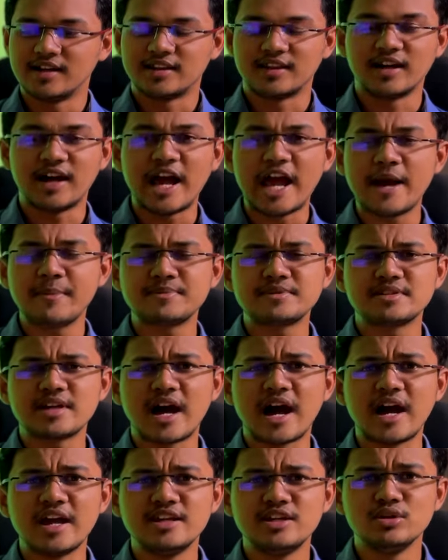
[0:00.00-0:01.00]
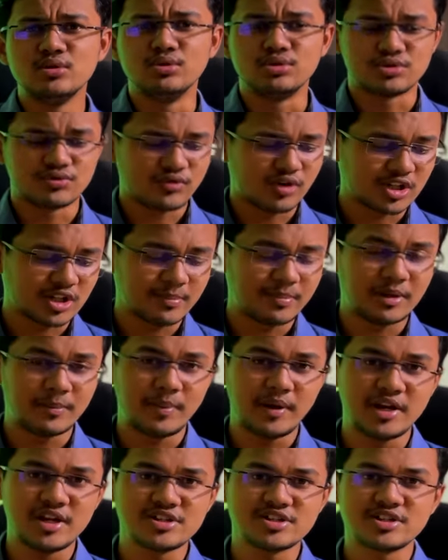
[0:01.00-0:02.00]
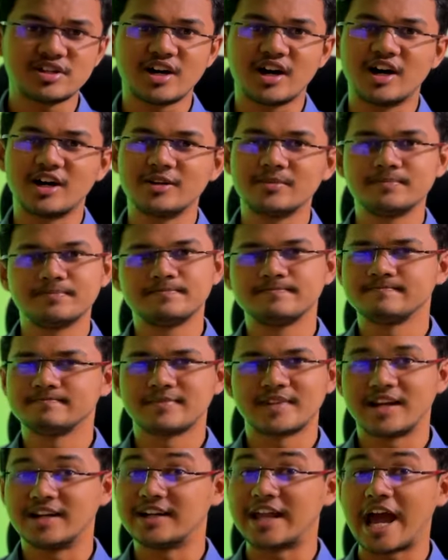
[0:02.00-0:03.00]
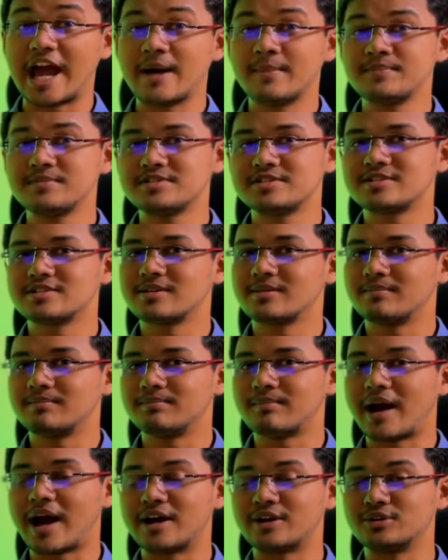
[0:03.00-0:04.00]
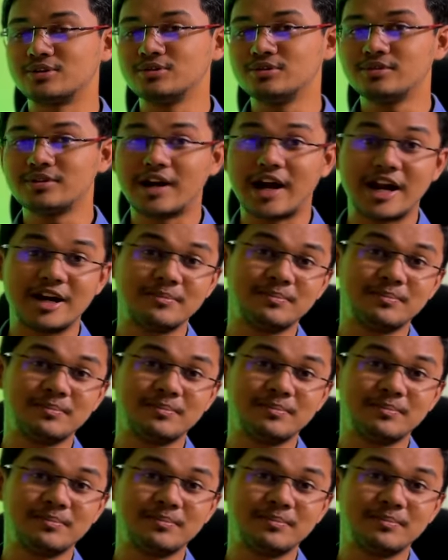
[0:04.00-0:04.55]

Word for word: The apps I use for the preparation are DAMS, Marrow and